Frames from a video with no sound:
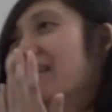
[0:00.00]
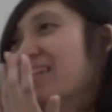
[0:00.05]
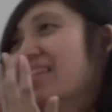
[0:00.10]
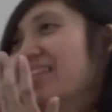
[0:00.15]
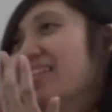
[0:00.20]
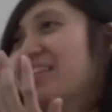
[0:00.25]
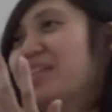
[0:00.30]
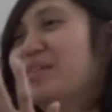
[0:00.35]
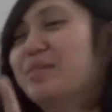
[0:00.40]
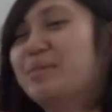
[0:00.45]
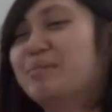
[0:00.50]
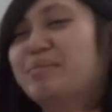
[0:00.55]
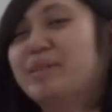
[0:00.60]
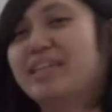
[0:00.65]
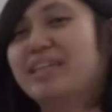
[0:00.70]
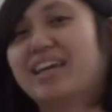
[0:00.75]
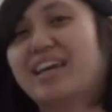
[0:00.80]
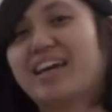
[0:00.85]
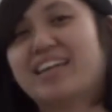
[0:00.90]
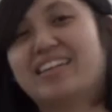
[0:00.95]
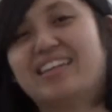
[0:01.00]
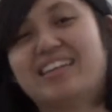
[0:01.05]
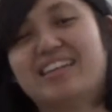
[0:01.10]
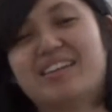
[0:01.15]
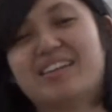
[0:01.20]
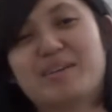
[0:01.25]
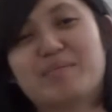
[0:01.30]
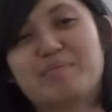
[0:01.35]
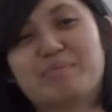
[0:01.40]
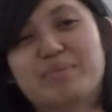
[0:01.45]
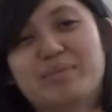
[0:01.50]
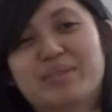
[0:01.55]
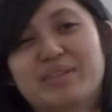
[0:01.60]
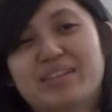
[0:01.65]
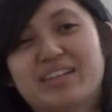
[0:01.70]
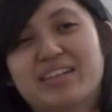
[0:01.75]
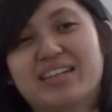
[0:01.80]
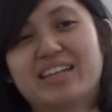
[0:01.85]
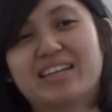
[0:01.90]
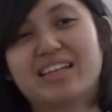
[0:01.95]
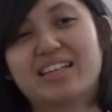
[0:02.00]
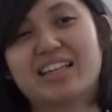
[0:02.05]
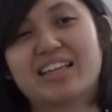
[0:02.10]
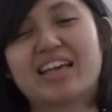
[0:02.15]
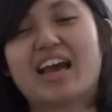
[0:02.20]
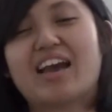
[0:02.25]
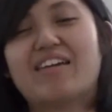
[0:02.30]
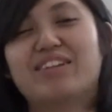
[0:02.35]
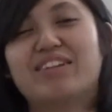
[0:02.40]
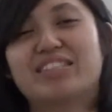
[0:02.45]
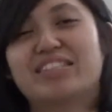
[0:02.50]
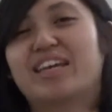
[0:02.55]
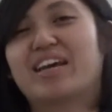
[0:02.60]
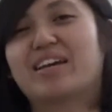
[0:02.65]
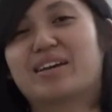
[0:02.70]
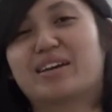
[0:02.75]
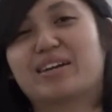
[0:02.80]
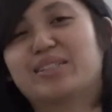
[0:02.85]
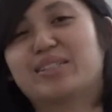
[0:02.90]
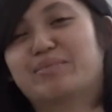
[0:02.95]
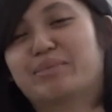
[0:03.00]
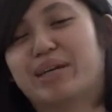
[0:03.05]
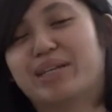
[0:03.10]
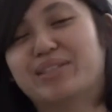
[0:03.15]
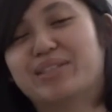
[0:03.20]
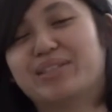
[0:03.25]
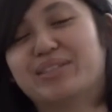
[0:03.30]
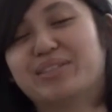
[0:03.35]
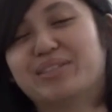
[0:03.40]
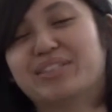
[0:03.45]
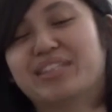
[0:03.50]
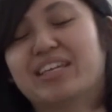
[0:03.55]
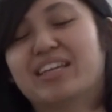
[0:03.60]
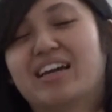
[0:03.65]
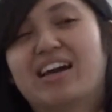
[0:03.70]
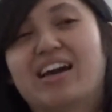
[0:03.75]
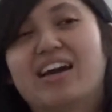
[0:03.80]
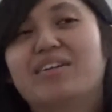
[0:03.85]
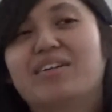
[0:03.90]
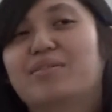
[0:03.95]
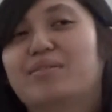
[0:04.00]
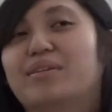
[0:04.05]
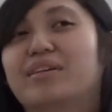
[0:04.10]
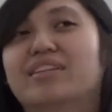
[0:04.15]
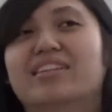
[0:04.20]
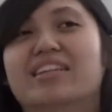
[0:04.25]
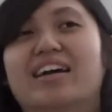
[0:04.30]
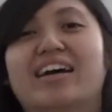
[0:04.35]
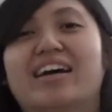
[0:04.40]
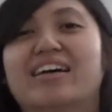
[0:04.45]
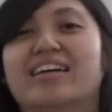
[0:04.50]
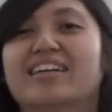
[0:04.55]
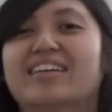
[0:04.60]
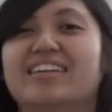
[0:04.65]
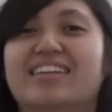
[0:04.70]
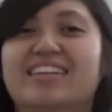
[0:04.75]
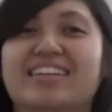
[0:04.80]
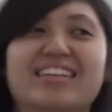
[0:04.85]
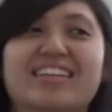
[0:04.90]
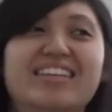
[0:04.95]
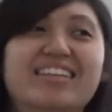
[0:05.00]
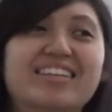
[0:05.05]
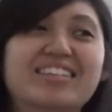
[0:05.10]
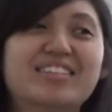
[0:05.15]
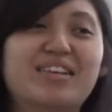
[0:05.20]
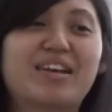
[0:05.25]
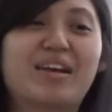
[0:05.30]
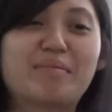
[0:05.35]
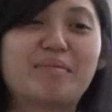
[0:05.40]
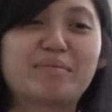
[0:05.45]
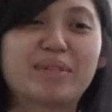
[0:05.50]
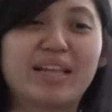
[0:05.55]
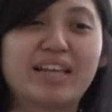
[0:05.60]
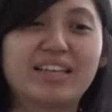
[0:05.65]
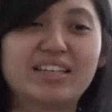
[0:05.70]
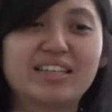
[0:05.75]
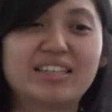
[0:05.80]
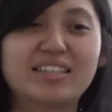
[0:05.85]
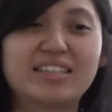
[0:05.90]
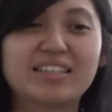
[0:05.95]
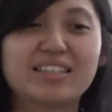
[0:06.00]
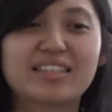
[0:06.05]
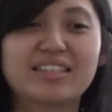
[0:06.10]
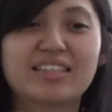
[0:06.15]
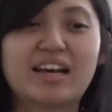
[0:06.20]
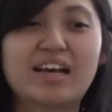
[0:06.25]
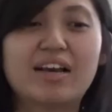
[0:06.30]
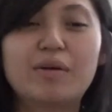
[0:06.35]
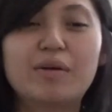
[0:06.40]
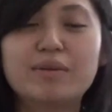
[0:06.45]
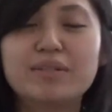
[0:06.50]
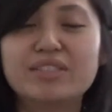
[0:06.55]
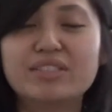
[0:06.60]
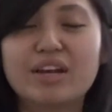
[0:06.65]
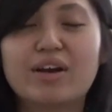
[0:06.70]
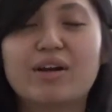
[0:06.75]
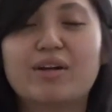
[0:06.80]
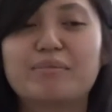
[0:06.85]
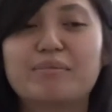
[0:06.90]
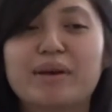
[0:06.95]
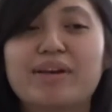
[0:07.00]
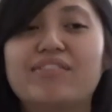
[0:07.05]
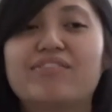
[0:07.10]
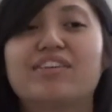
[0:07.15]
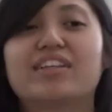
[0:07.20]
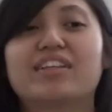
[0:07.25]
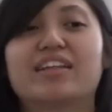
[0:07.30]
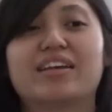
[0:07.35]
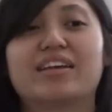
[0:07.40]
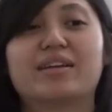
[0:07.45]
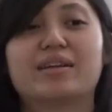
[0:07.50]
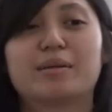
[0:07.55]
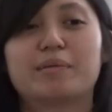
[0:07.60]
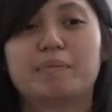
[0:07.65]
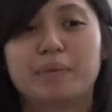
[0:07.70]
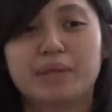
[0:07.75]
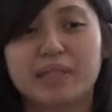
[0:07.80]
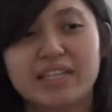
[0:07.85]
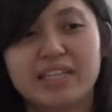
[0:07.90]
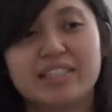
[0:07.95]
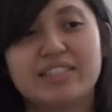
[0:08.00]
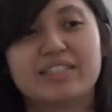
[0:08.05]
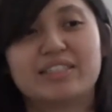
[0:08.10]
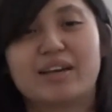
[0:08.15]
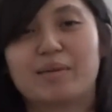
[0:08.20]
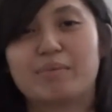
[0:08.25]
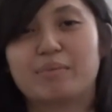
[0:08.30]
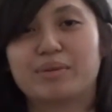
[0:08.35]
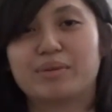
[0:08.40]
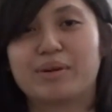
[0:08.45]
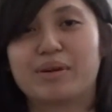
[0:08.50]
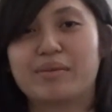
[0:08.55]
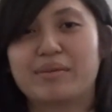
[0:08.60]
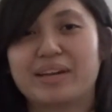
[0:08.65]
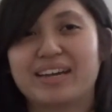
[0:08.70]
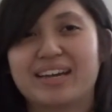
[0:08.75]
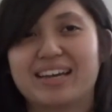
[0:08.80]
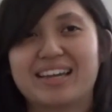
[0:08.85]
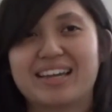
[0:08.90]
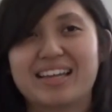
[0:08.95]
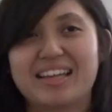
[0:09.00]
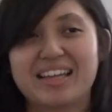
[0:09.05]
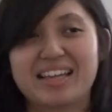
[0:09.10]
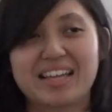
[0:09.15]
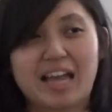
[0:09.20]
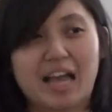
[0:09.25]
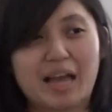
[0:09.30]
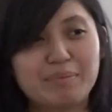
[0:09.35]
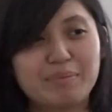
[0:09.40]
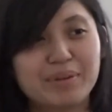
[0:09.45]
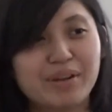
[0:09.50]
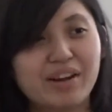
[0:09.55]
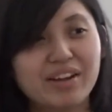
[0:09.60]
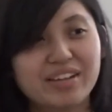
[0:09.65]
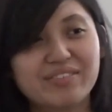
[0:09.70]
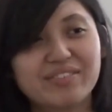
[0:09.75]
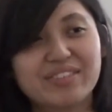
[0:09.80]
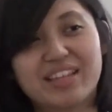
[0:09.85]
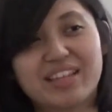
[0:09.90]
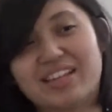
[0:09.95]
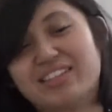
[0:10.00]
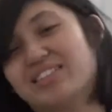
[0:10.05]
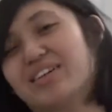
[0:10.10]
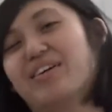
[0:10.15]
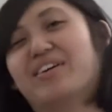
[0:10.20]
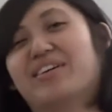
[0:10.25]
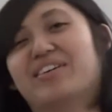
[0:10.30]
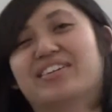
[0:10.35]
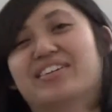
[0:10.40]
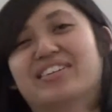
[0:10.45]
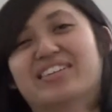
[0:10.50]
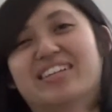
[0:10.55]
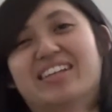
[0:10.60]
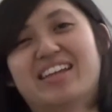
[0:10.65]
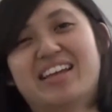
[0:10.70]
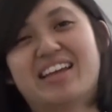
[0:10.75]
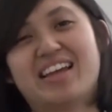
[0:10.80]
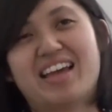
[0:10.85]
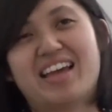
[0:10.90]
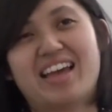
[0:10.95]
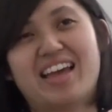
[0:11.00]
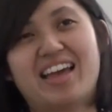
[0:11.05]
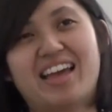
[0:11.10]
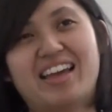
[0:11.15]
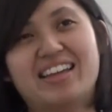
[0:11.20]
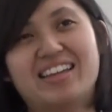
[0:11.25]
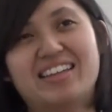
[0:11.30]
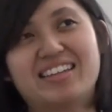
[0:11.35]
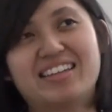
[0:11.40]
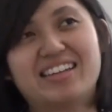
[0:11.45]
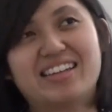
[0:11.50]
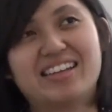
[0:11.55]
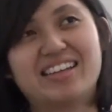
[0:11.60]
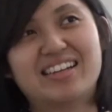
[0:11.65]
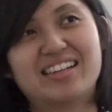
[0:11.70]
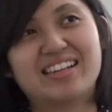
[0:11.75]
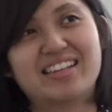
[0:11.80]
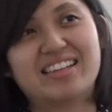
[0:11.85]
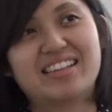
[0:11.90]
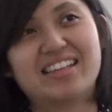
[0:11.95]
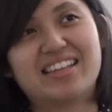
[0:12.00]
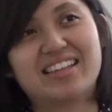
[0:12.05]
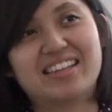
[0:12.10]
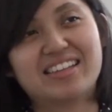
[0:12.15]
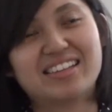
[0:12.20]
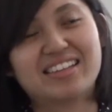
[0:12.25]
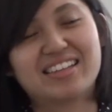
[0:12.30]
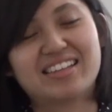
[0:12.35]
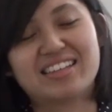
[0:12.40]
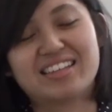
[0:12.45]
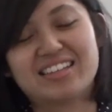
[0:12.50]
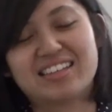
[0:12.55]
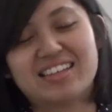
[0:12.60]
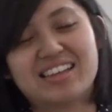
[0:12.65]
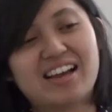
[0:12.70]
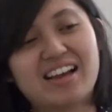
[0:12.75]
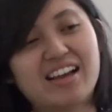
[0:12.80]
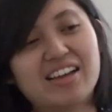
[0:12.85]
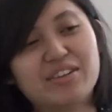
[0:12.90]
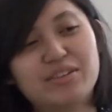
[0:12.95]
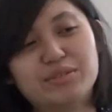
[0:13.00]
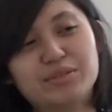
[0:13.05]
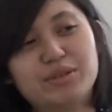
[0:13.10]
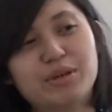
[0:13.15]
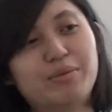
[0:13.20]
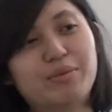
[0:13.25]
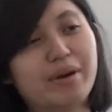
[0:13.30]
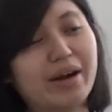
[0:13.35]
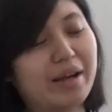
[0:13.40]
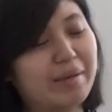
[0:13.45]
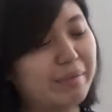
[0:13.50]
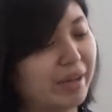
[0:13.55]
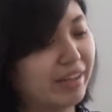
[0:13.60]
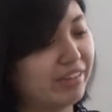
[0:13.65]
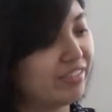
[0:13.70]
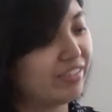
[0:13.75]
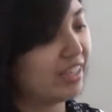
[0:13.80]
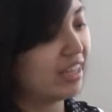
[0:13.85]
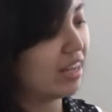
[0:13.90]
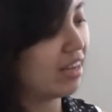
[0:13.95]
you would be ending up like having to get customized shoes, and I don't want that. So I'm like, I always tell my feet, like, please stop growing. I'm not even that tall, and like, I don't know why my feet